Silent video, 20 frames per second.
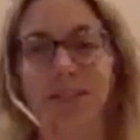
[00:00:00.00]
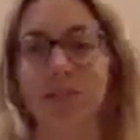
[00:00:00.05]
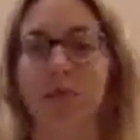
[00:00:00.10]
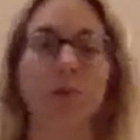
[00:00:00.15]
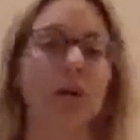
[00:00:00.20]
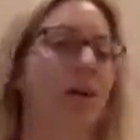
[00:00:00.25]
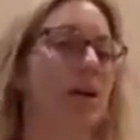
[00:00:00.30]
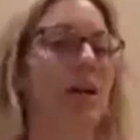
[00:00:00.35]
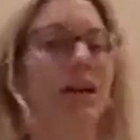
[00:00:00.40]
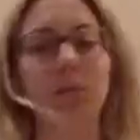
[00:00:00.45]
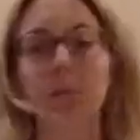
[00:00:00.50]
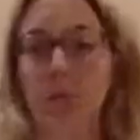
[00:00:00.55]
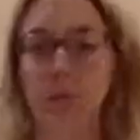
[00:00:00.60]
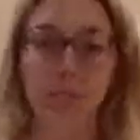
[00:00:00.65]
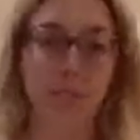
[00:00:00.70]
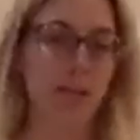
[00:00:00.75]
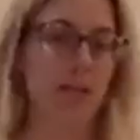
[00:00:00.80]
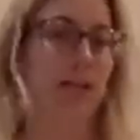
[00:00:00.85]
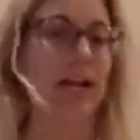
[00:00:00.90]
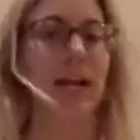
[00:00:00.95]
So we're going to
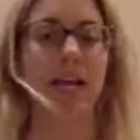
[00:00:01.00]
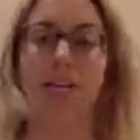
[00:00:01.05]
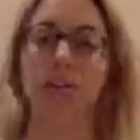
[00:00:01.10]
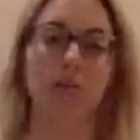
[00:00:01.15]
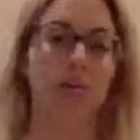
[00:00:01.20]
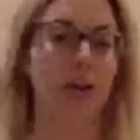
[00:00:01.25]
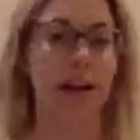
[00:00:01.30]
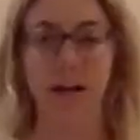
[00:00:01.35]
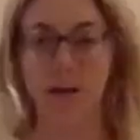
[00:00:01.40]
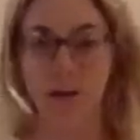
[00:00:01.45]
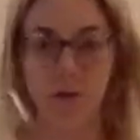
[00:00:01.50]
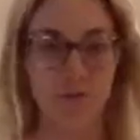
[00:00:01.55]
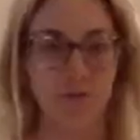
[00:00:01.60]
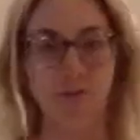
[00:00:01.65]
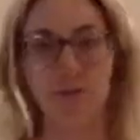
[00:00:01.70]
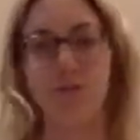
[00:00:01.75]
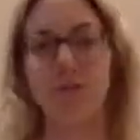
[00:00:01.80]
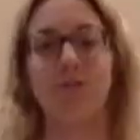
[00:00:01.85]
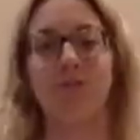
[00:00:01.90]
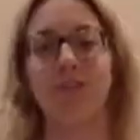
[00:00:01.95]
repeat 8th grade over
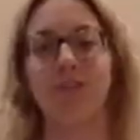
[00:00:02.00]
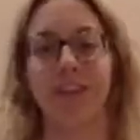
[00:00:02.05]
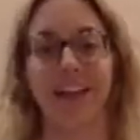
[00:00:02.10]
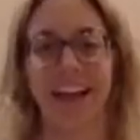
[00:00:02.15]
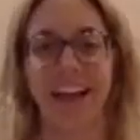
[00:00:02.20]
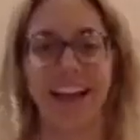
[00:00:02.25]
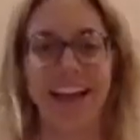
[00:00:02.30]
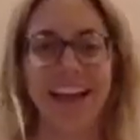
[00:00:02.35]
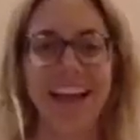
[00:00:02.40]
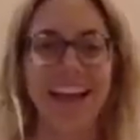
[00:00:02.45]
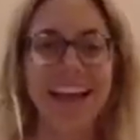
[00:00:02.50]
and over again